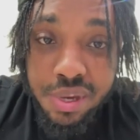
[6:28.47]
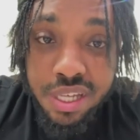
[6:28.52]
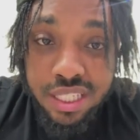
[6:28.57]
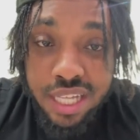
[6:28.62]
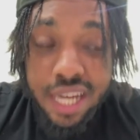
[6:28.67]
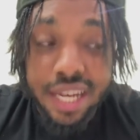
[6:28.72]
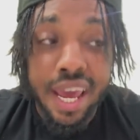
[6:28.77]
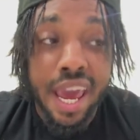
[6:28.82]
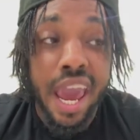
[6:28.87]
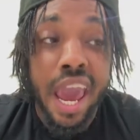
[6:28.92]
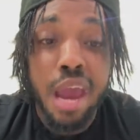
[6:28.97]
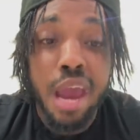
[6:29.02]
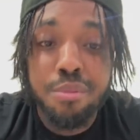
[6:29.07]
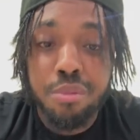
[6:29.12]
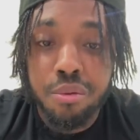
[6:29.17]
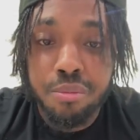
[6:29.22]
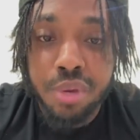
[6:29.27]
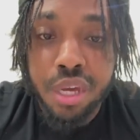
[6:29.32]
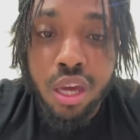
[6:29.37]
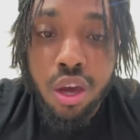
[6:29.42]
He's not
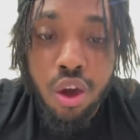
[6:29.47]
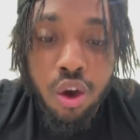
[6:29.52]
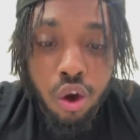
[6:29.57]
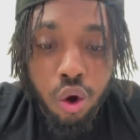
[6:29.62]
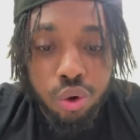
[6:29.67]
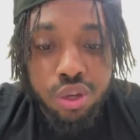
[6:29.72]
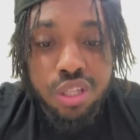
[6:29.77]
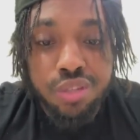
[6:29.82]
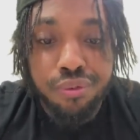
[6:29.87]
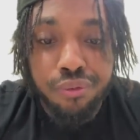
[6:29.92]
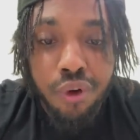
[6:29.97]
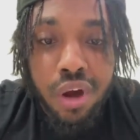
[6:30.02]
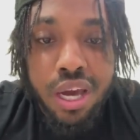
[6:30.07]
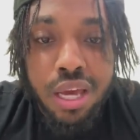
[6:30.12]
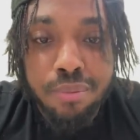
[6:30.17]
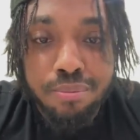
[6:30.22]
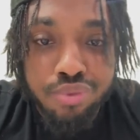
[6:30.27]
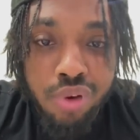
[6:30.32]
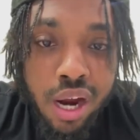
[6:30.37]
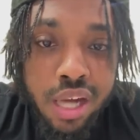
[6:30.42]
hammering me on these
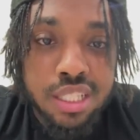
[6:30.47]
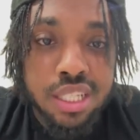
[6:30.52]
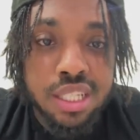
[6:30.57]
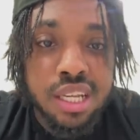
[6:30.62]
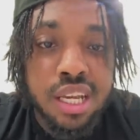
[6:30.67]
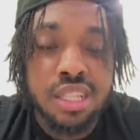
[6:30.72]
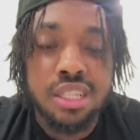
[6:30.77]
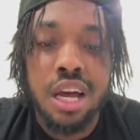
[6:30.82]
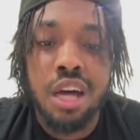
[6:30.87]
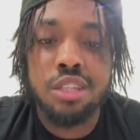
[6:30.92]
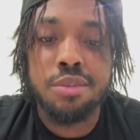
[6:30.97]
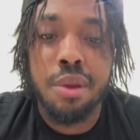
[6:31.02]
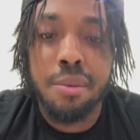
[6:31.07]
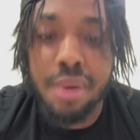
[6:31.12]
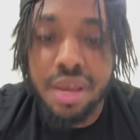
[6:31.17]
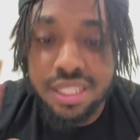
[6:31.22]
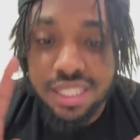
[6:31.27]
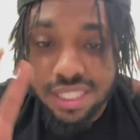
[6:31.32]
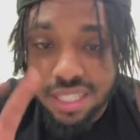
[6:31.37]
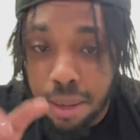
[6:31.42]
fucking prices. He allows me to
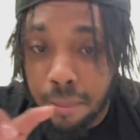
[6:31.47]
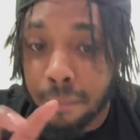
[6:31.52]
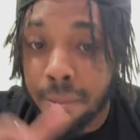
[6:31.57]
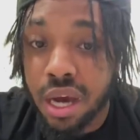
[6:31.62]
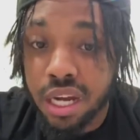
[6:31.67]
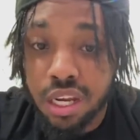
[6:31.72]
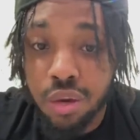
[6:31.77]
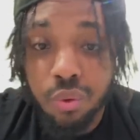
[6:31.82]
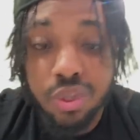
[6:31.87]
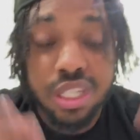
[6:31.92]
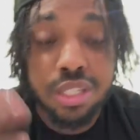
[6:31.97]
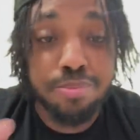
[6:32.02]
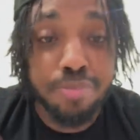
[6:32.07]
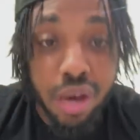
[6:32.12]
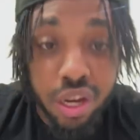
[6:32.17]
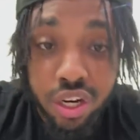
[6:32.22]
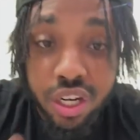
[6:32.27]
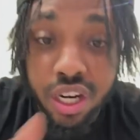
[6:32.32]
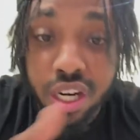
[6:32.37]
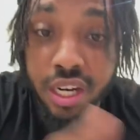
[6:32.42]
make some money, which is
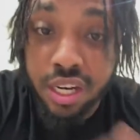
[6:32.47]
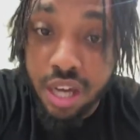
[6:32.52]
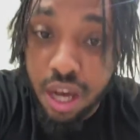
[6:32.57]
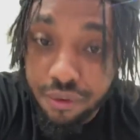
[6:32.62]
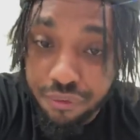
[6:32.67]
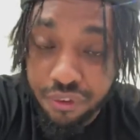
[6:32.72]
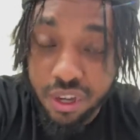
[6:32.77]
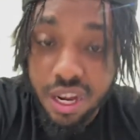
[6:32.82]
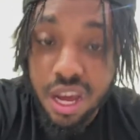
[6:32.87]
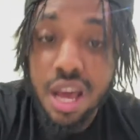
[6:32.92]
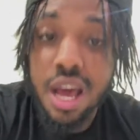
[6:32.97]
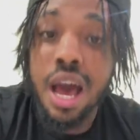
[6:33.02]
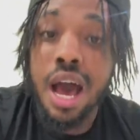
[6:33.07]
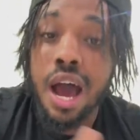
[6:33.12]
better than nothing.